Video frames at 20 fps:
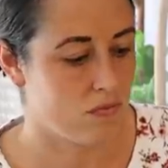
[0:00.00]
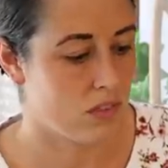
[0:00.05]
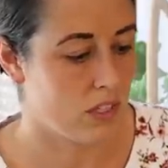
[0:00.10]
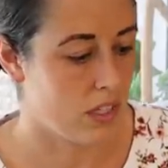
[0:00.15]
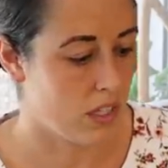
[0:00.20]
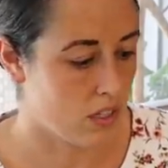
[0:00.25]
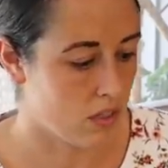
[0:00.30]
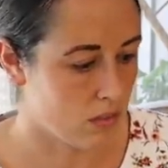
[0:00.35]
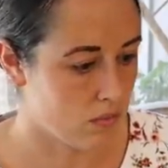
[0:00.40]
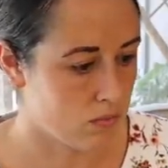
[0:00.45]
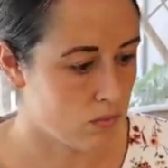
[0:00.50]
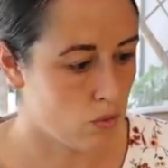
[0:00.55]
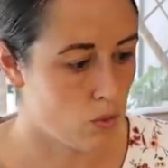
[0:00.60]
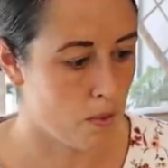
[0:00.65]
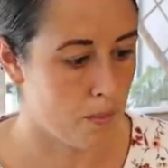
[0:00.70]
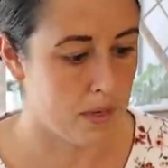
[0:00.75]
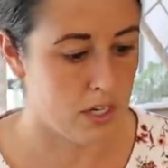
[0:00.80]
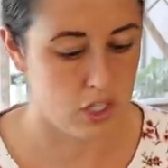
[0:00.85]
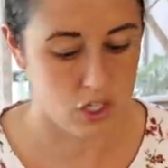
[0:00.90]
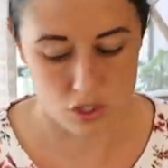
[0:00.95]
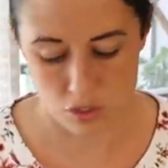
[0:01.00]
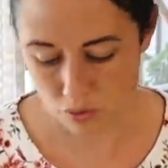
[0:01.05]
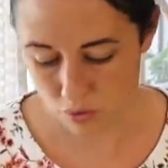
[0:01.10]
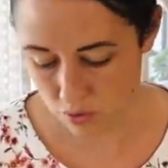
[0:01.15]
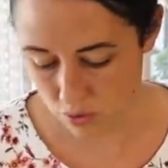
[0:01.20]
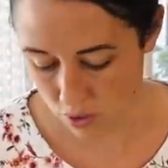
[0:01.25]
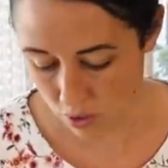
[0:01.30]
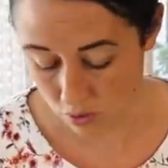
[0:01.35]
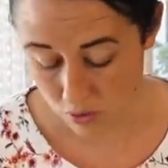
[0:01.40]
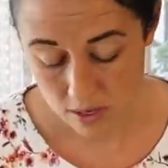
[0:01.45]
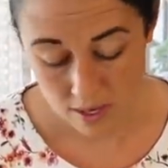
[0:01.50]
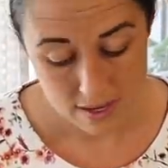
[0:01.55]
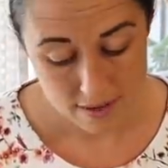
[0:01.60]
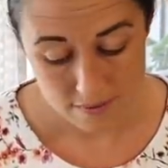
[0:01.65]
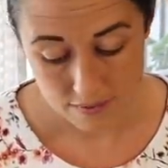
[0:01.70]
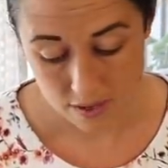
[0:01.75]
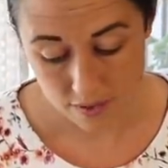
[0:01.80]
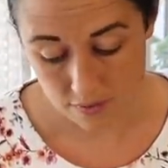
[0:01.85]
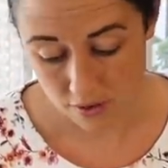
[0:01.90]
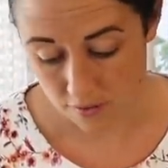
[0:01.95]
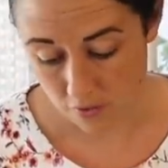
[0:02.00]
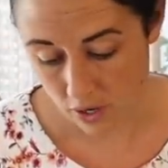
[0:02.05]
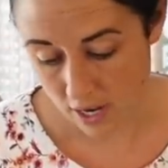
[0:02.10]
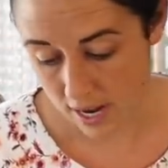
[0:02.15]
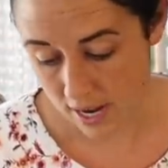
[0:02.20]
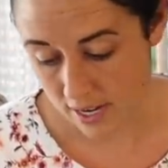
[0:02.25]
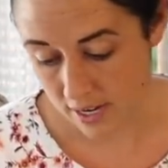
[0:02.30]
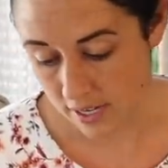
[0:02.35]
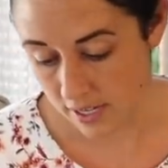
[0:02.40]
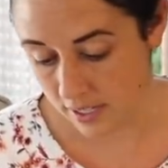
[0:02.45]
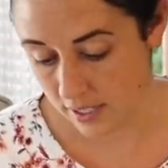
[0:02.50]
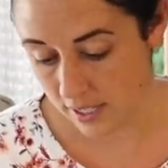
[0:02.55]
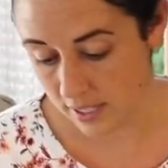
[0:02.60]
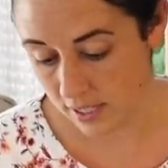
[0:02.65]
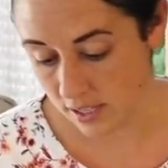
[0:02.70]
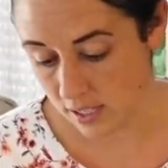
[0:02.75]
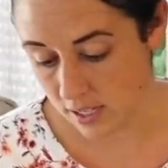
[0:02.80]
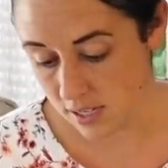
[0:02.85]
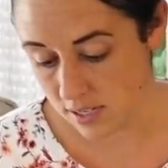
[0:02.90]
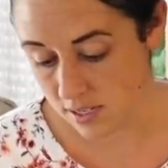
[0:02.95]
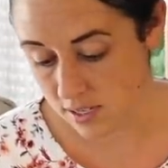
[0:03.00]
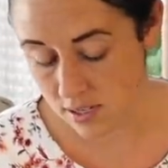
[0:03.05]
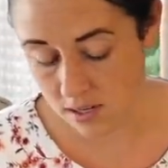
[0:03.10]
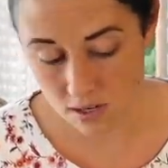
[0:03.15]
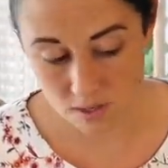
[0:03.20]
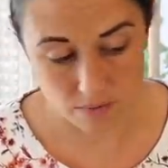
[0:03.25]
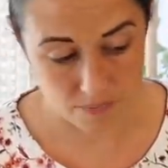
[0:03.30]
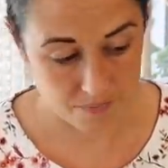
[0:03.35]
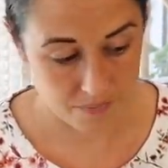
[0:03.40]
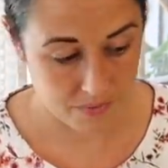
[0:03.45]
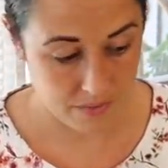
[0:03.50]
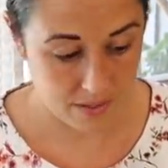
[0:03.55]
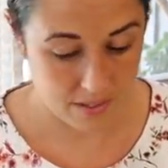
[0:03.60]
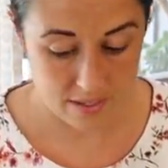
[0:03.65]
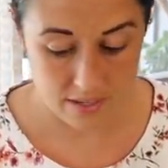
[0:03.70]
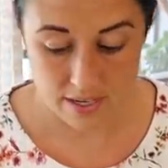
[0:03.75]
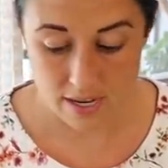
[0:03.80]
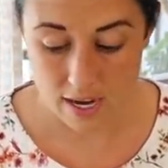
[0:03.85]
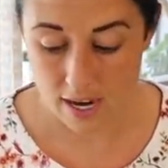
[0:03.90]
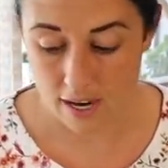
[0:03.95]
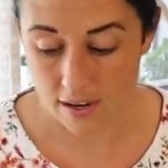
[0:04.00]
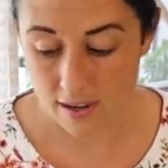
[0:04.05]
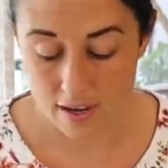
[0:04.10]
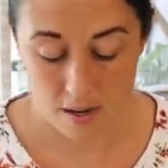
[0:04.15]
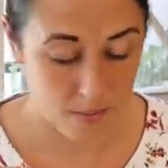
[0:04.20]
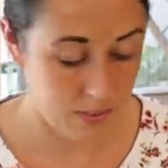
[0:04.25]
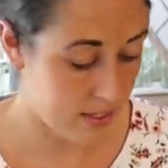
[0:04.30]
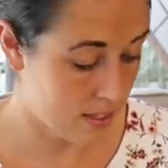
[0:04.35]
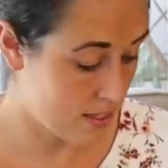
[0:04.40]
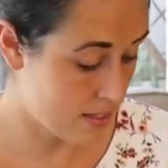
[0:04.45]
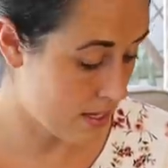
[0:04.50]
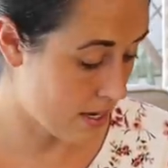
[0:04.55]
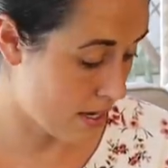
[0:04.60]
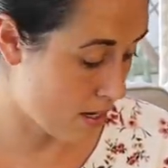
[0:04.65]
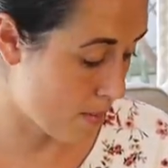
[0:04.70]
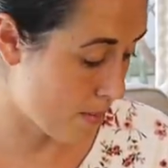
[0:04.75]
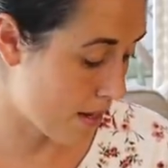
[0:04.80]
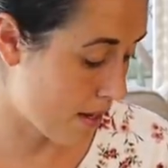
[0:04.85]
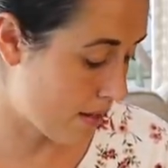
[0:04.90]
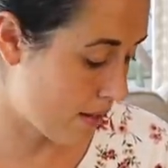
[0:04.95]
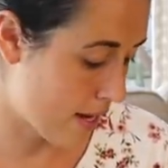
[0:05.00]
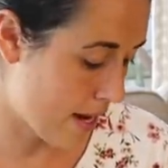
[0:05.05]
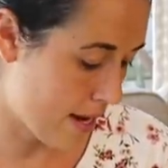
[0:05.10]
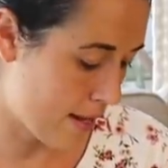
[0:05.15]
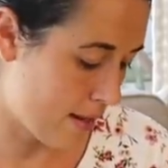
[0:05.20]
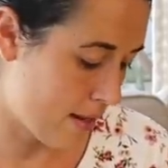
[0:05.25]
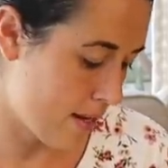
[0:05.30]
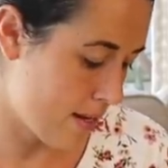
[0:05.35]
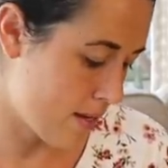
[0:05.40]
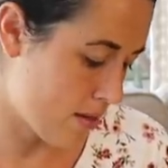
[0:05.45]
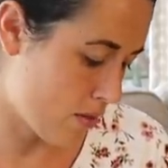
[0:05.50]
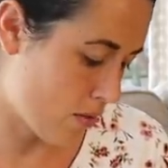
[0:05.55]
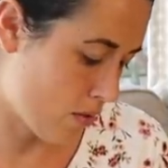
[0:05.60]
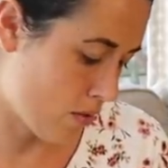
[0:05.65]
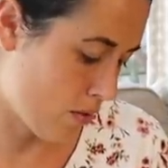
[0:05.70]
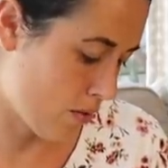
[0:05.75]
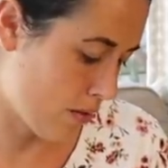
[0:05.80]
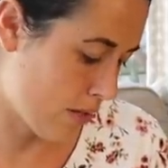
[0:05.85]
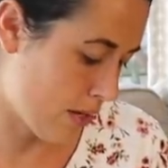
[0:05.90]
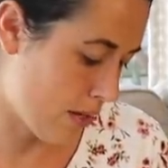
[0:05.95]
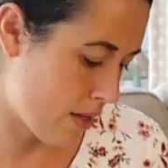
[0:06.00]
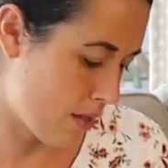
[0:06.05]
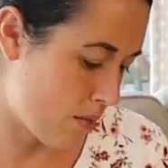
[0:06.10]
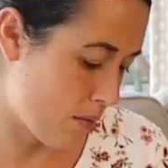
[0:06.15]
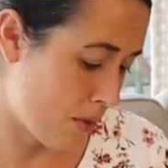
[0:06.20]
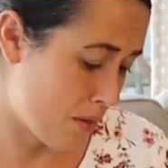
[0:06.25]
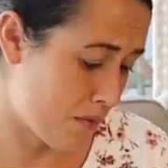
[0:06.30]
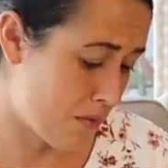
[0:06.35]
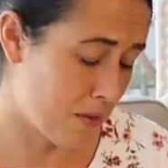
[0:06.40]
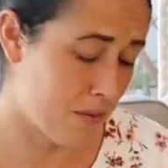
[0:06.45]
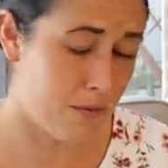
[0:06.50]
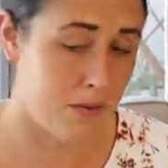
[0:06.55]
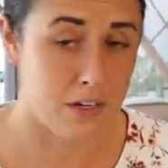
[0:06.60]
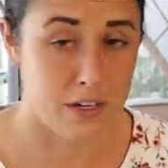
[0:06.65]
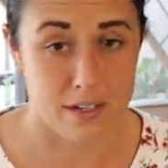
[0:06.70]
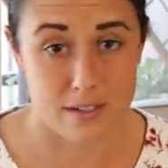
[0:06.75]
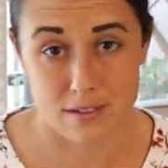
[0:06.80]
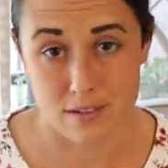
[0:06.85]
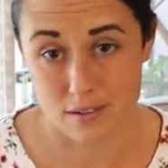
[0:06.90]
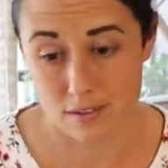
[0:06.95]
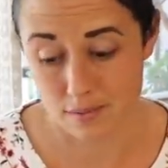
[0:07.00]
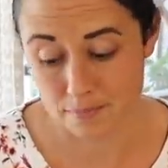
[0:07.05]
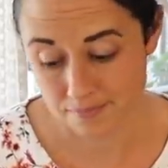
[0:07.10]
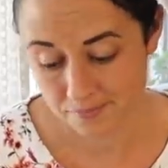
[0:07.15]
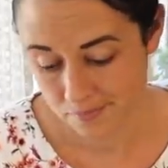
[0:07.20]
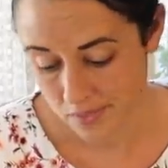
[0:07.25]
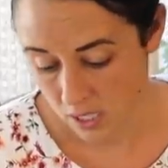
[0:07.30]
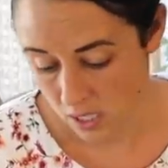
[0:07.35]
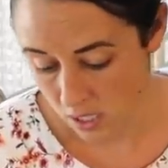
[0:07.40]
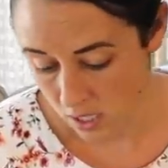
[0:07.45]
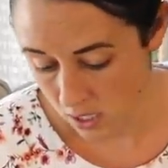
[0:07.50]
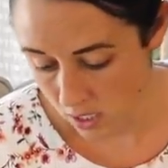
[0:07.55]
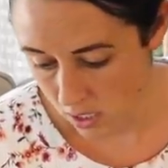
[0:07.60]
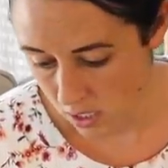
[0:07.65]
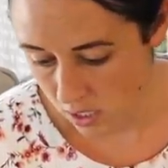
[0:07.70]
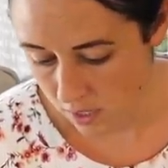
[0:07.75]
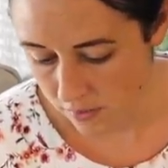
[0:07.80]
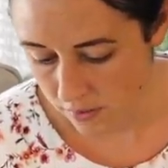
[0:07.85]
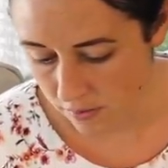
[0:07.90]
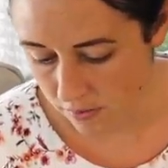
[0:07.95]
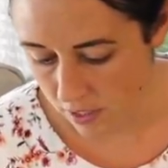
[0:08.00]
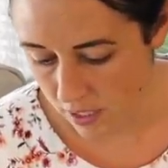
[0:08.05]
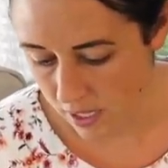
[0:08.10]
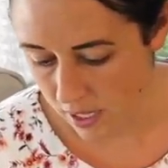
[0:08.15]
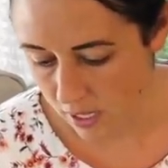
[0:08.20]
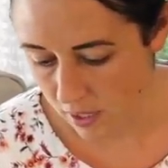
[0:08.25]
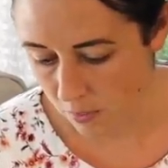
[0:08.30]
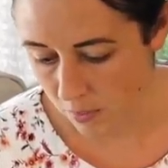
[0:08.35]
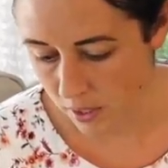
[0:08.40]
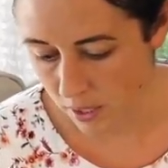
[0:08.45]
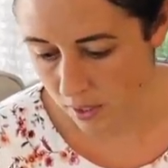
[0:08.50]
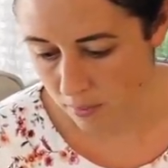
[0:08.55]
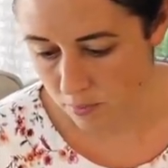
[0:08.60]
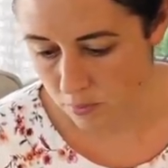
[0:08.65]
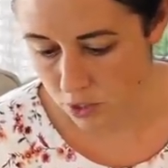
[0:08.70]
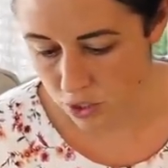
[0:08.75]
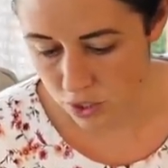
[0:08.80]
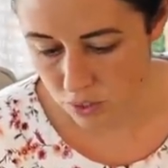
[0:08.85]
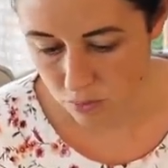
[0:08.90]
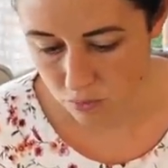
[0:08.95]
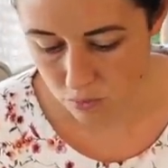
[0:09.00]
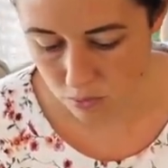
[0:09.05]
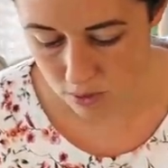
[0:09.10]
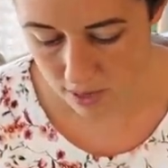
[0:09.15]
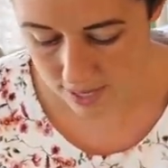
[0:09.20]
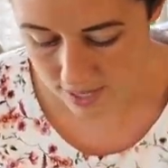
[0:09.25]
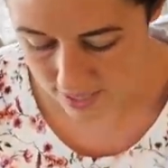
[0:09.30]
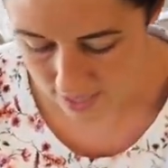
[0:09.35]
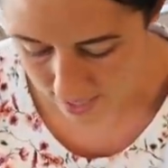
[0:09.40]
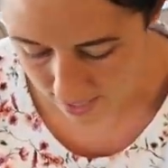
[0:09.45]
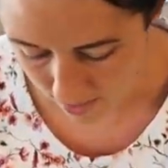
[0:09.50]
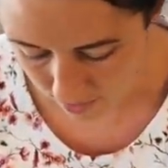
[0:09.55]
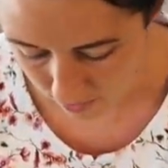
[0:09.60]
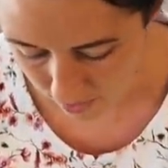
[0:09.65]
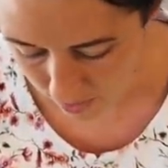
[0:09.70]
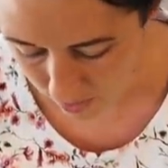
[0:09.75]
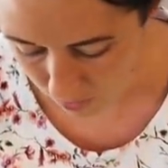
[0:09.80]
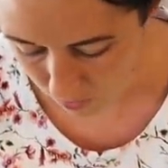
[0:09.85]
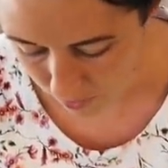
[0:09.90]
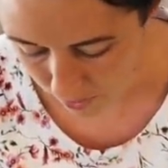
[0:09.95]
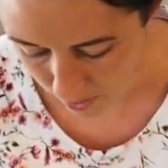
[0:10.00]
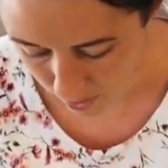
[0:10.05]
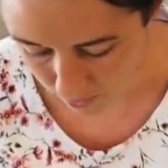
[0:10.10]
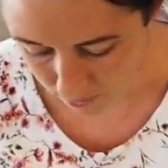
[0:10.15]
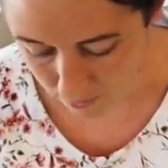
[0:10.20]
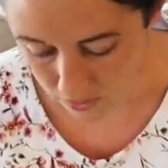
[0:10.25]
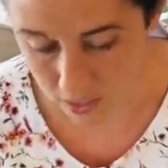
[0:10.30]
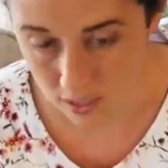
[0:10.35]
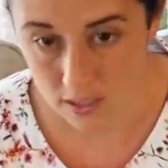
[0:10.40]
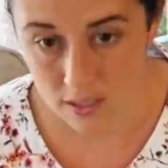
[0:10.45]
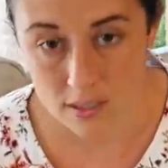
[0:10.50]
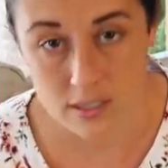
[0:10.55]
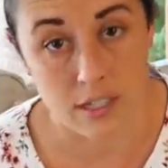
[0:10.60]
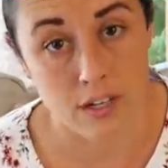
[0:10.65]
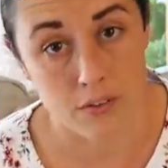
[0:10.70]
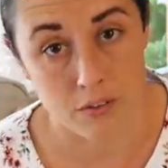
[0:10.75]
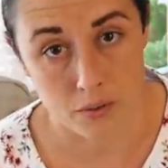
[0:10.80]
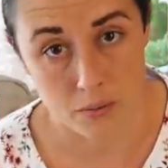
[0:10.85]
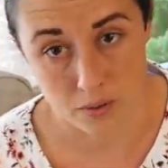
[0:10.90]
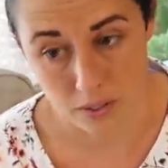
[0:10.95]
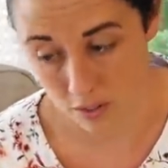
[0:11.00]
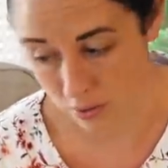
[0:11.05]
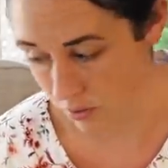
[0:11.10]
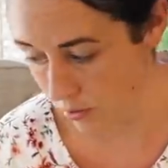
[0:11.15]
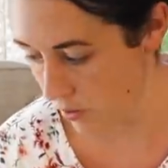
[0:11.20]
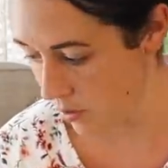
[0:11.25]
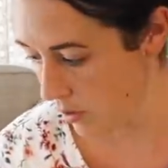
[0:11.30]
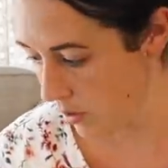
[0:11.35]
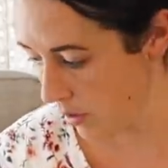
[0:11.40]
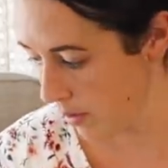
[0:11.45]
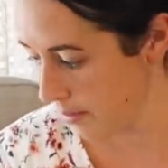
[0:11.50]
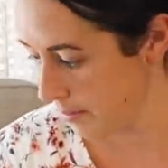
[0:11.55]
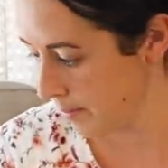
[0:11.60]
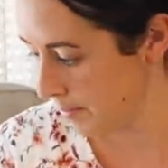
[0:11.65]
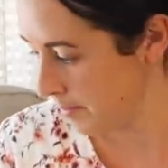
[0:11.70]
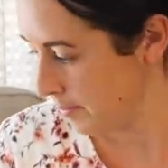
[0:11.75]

you know, swimming shoes. So they've never had any like these. So yeah, I was excited about that. These are only $3.50. So even if they can't wear them right now, they can wear them down the road. So